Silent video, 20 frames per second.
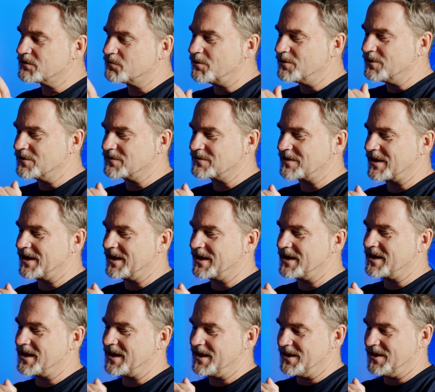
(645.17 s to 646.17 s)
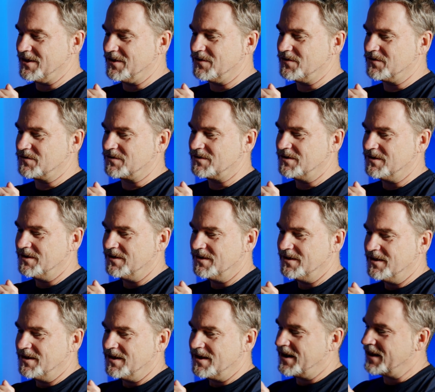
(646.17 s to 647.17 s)
What you're saying is,
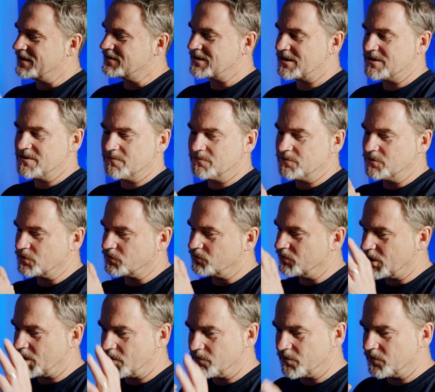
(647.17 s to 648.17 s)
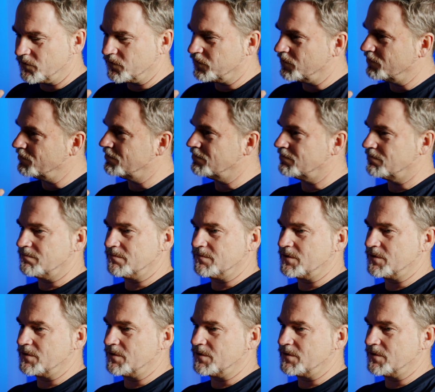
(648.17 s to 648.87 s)
let's say you've just recovered from